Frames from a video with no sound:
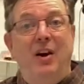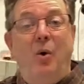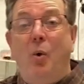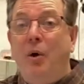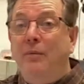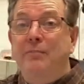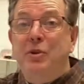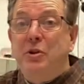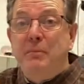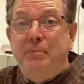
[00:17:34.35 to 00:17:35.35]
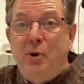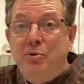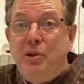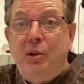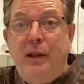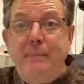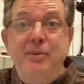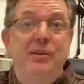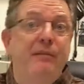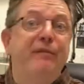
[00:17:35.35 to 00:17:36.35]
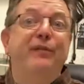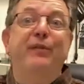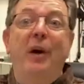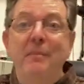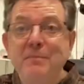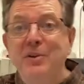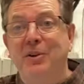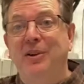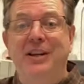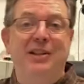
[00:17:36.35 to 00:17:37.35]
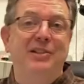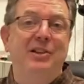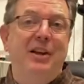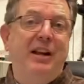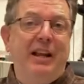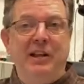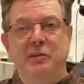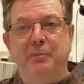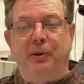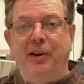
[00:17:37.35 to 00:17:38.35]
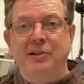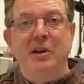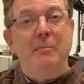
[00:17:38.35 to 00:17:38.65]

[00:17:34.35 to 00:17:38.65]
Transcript: Or you can post clips from your kids' experience.